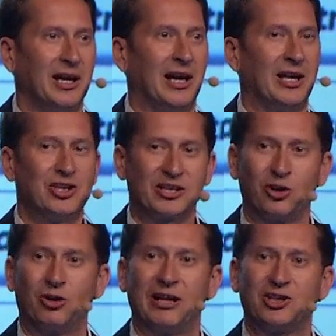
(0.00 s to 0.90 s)
just
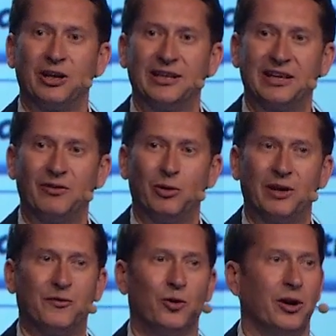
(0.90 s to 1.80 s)
congratulate everyone
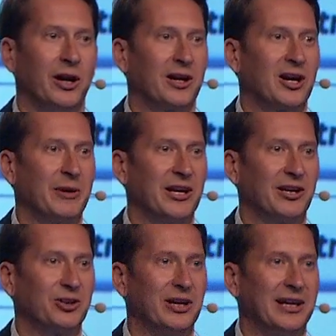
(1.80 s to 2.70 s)
for coming here
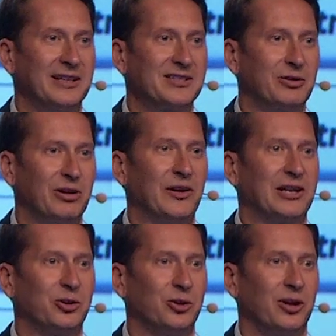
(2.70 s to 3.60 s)
today. It's
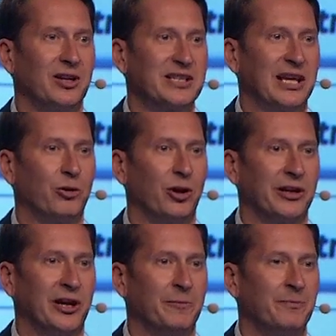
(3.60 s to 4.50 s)
terrific to see you all
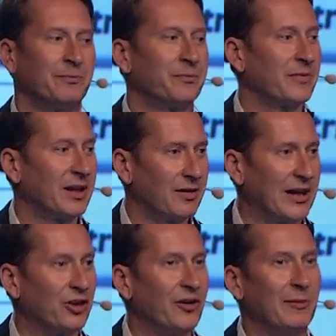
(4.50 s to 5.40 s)
here.
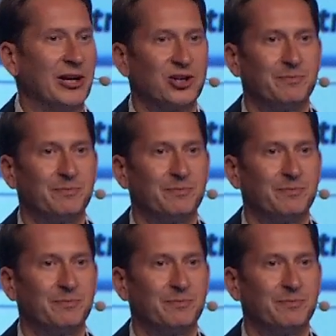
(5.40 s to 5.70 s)
Thank you very much.